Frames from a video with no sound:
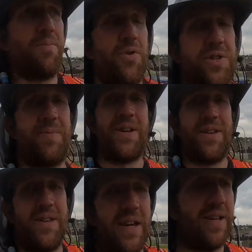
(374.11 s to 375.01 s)
Pushed me
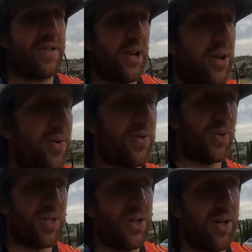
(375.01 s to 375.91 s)
at the end,
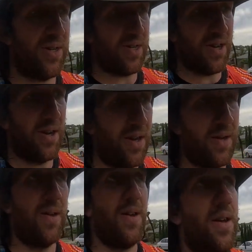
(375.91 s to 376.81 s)
which was nice.
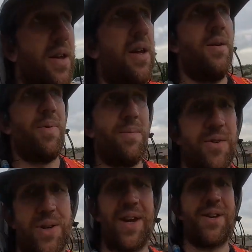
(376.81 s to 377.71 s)
Bit
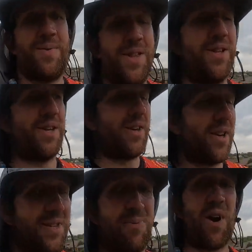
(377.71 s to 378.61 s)
more accountability.
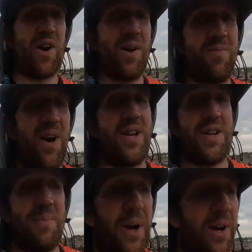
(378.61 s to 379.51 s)
That's why I'm
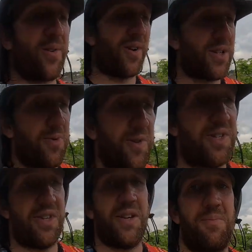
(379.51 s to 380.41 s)
running at park run
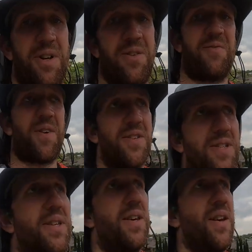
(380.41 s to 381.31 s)
towards the end of my long
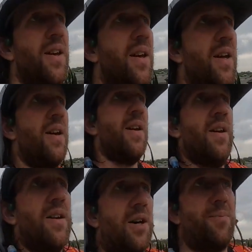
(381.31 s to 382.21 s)
runs.
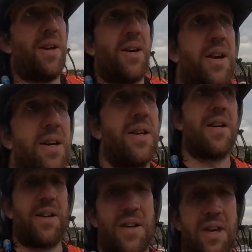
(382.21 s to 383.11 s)
Helped me
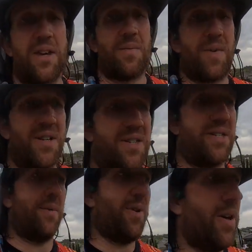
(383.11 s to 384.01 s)
get a kick in my
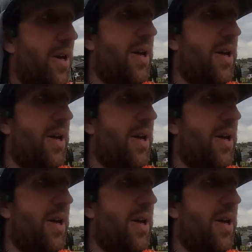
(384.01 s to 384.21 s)
step.